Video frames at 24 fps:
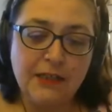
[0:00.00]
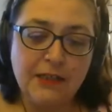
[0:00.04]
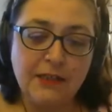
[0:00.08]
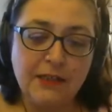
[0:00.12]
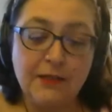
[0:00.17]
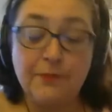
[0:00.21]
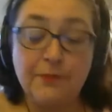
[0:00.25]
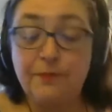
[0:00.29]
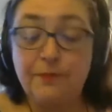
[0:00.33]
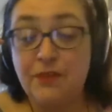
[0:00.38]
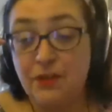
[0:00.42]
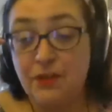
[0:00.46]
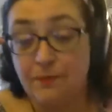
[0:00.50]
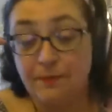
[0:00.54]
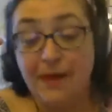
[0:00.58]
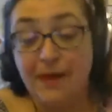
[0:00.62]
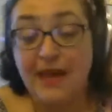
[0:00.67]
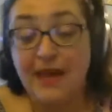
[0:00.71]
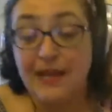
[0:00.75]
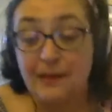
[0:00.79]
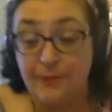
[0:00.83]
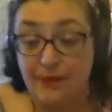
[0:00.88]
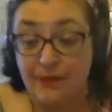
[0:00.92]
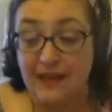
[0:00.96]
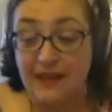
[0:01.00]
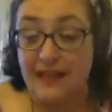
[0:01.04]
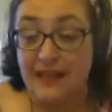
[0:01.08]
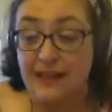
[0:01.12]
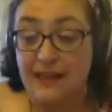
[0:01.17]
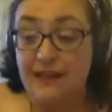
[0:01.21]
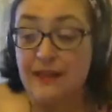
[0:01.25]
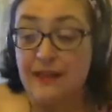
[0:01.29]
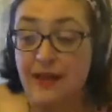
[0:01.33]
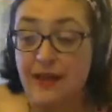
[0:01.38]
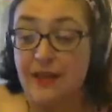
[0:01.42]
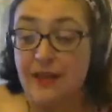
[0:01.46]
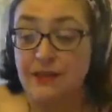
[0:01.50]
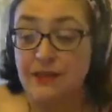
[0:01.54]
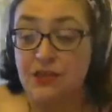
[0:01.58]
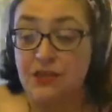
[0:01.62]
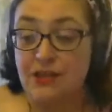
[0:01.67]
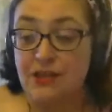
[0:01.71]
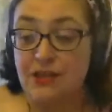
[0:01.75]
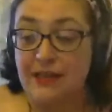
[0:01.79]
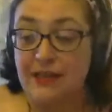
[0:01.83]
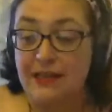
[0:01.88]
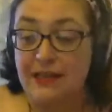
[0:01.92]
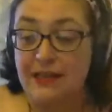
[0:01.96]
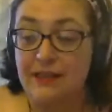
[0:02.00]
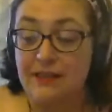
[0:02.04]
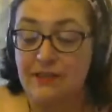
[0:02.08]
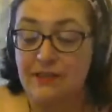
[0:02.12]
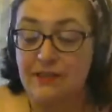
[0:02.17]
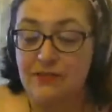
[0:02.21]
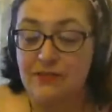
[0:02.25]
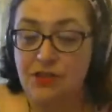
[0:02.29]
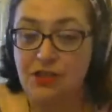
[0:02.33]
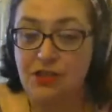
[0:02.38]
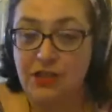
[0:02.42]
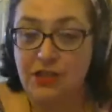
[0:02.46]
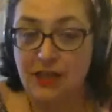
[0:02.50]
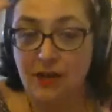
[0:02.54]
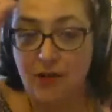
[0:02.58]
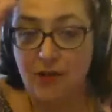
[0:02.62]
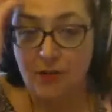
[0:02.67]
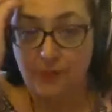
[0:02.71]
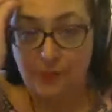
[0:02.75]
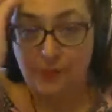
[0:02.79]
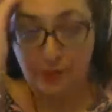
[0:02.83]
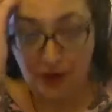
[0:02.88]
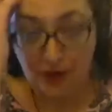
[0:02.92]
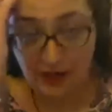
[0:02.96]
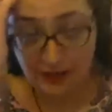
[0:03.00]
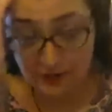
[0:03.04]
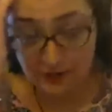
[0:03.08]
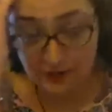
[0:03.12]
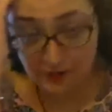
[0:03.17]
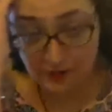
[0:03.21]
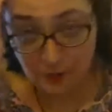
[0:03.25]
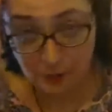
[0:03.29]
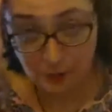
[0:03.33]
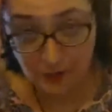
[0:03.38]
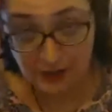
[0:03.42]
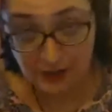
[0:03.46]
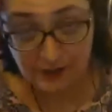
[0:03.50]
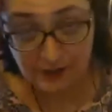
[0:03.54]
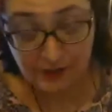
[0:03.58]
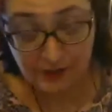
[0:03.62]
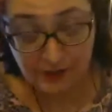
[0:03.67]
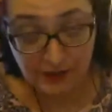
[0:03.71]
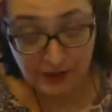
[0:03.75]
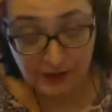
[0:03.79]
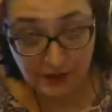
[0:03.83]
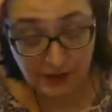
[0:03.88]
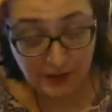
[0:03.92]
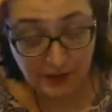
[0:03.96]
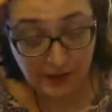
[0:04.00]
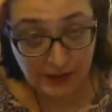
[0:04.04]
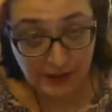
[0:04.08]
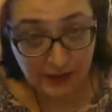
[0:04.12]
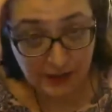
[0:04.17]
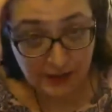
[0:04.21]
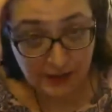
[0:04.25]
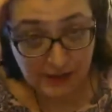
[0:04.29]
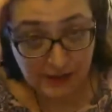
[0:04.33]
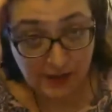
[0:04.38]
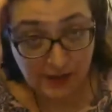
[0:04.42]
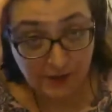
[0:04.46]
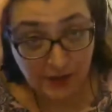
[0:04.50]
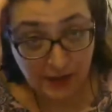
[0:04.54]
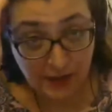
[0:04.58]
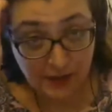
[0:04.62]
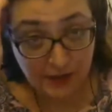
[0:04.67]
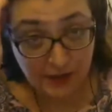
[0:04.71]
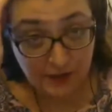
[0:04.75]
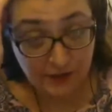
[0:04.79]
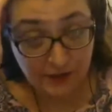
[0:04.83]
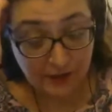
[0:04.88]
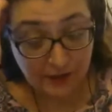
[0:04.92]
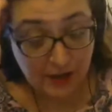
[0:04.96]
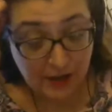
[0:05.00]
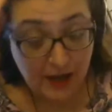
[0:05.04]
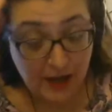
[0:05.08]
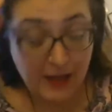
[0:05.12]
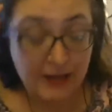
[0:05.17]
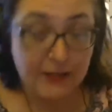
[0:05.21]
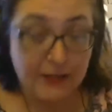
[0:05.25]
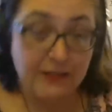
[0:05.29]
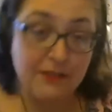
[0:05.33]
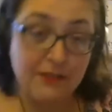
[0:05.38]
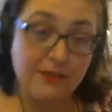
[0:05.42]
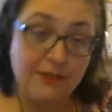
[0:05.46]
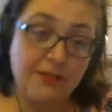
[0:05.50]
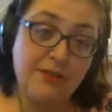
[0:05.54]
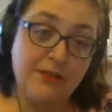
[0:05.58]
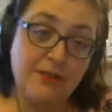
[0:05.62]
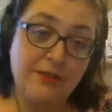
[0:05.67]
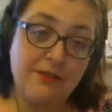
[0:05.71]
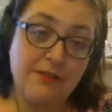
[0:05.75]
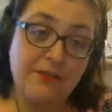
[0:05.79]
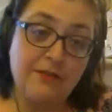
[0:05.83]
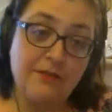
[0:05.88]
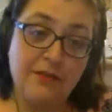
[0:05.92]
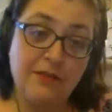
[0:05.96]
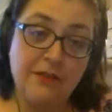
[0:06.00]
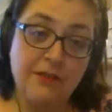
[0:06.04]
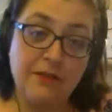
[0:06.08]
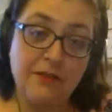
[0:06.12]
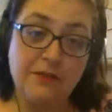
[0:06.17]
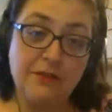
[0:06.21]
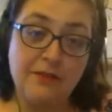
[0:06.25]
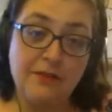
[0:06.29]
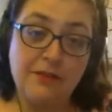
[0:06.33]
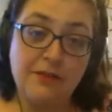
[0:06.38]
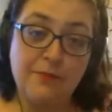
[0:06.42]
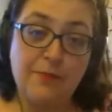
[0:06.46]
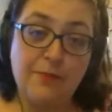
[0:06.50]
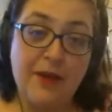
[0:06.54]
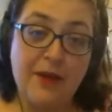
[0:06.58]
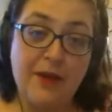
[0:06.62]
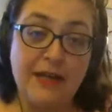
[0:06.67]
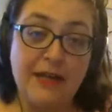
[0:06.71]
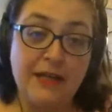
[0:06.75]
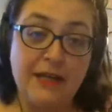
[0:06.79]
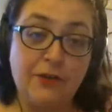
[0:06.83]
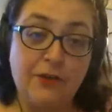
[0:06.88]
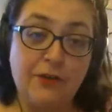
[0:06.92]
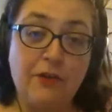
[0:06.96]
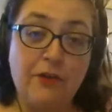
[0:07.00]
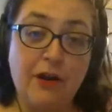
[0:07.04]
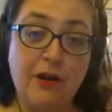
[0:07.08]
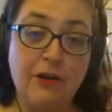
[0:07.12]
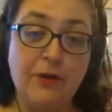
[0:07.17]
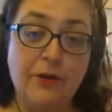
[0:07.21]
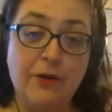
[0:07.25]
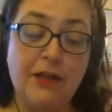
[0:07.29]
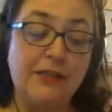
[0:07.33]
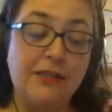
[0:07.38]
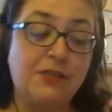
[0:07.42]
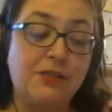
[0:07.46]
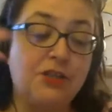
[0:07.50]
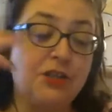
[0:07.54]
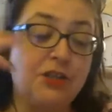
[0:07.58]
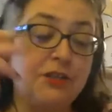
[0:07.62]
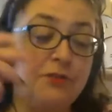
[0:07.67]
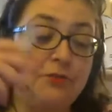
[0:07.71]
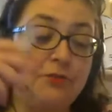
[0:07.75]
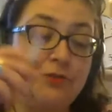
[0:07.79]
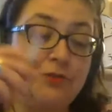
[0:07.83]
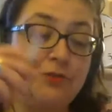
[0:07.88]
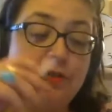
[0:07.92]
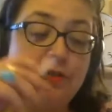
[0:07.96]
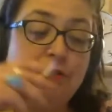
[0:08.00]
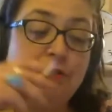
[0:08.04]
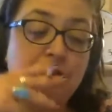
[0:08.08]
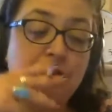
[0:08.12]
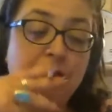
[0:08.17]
that maybe actually she got pregnant with Tyrion, and that Penny and Groat are his children.